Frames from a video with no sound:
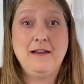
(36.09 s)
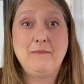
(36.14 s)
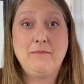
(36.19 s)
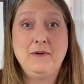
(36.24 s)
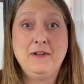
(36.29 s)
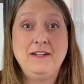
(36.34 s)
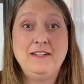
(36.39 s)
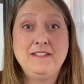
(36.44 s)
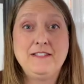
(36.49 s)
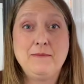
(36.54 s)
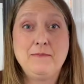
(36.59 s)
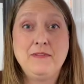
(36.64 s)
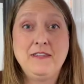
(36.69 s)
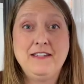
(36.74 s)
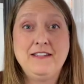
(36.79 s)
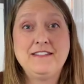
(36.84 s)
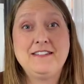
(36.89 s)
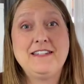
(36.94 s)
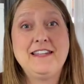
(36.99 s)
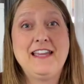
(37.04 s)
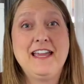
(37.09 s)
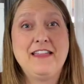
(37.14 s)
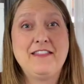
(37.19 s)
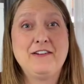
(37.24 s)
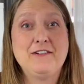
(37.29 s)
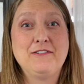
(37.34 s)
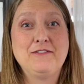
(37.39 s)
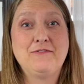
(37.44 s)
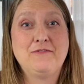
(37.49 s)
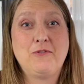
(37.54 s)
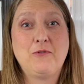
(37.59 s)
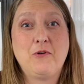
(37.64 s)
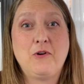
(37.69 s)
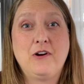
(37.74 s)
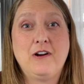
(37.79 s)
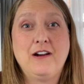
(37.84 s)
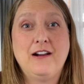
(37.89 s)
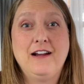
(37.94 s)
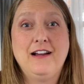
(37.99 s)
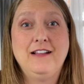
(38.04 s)
putting some things together
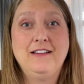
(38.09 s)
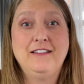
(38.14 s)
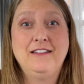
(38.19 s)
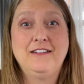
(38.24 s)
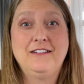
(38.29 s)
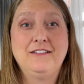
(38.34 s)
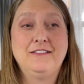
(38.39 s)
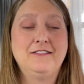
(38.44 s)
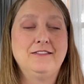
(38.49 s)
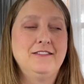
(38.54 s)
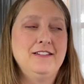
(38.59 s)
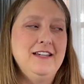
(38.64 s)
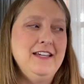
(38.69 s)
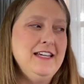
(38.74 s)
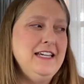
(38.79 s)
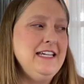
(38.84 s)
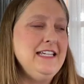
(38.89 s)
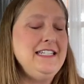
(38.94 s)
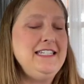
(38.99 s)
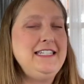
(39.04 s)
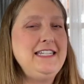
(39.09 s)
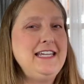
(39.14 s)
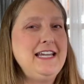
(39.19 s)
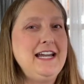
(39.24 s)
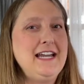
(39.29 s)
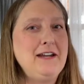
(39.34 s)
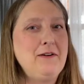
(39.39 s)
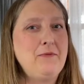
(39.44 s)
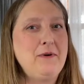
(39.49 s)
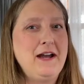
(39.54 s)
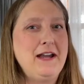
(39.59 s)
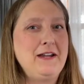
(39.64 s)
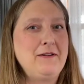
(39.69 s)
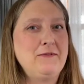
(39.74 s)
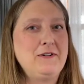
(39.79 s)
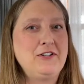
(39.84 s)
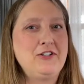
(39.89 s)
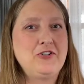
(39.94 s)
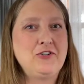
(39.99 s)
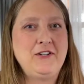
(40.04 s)
for a little DIY
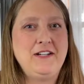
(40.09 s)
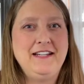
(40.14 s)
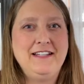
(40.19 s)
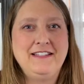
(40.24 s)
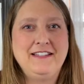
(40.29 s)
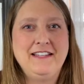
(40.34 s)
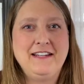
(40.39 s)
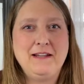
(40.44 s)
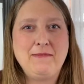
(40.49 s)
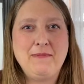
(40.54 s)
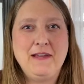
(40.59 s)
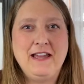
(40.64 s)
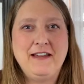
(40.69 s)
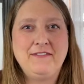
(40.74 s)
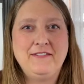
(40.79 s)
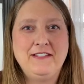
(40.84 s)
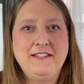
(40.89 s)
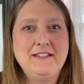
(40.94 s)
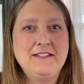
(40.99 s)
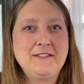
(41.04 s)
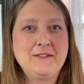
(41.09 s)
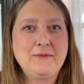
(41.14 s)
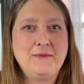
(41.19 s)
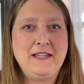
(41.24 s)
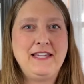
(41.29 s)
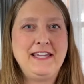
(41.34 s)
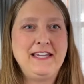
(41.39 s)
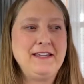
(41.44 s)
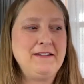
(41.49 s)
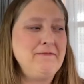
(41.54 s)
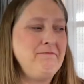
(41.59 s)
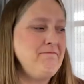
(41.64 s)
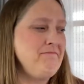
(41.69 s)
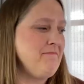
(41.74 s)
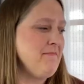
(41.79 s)
retreat that I'm having this weekend.